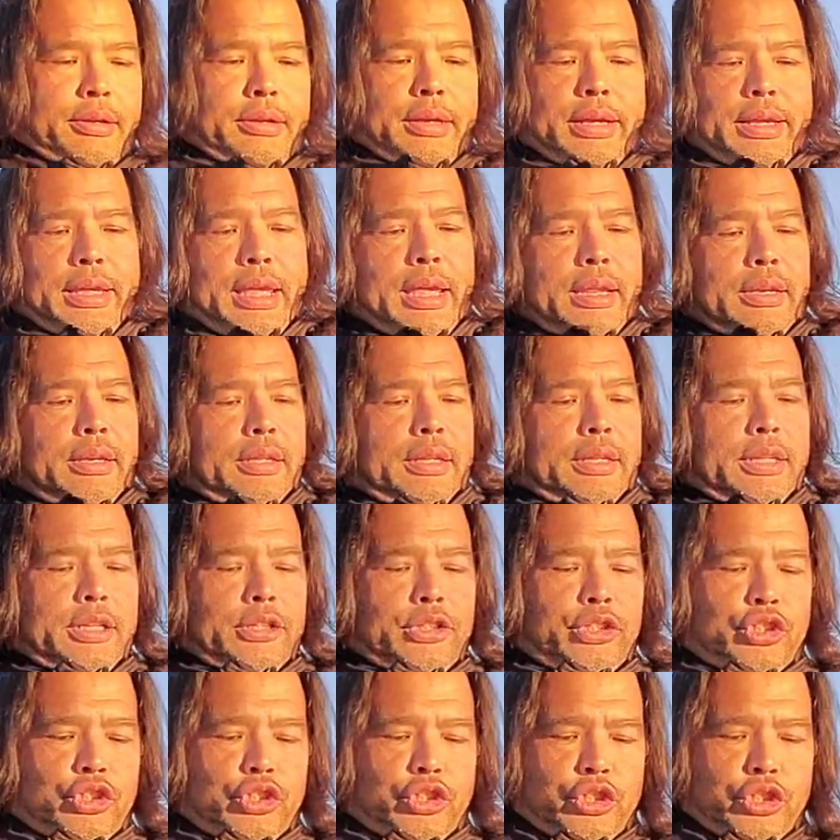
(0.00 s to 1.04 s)
Again,
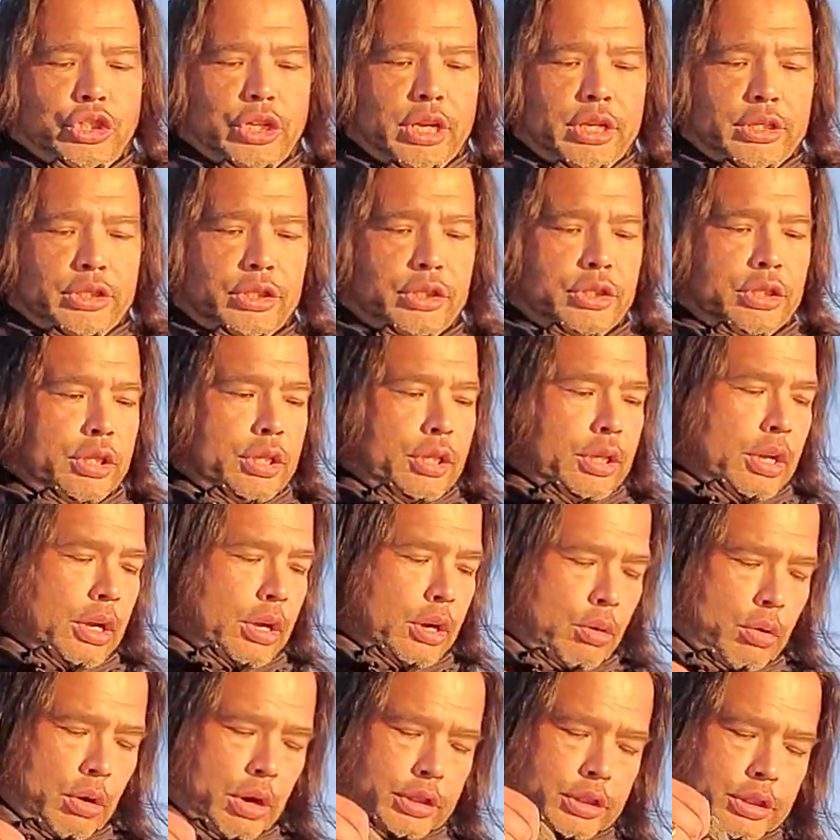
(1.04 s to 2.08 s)
it's just a
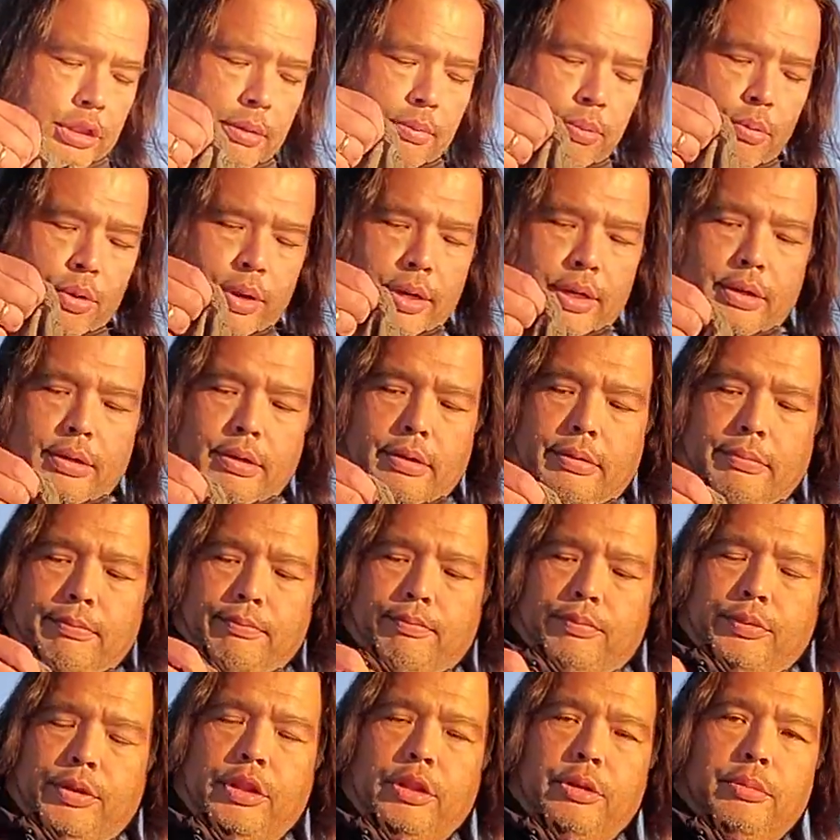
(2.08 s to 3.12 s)
crossing point
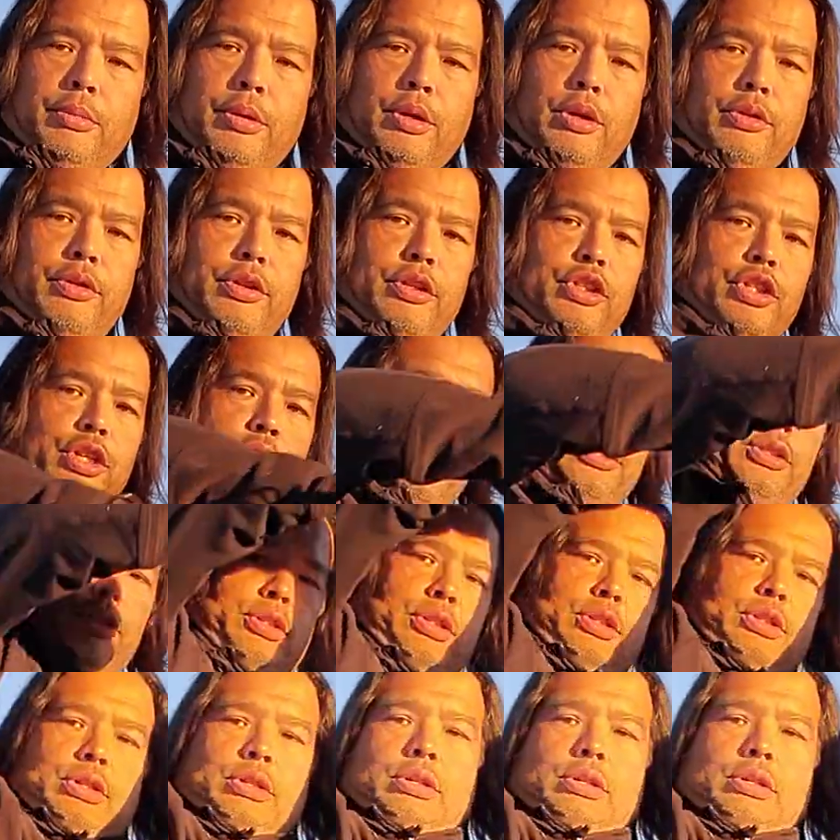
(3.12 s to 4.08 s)
in the middle of the chest.